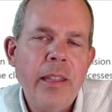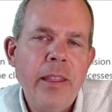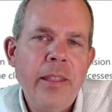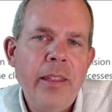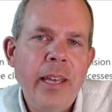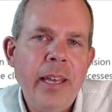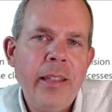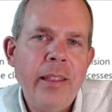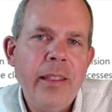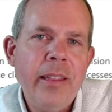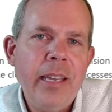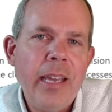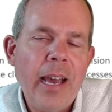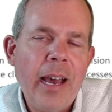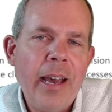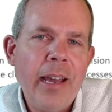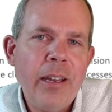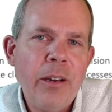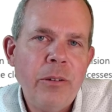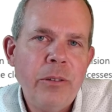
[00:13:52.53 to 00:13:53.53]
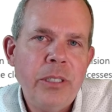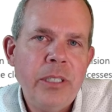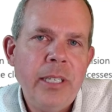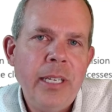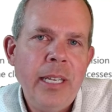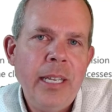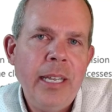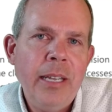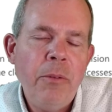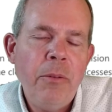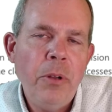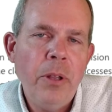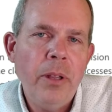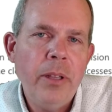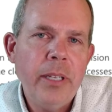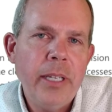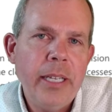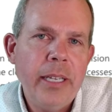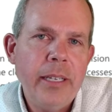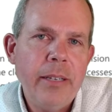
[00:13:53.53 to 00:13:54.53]
then the IoT
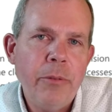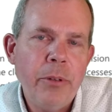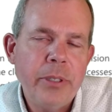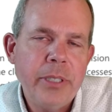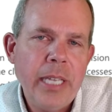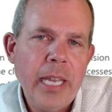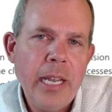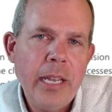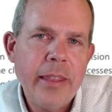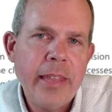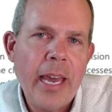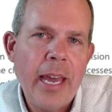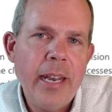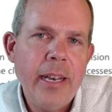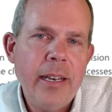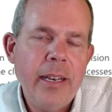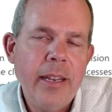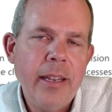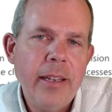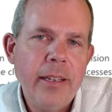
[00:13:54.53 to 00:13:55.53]
will will take that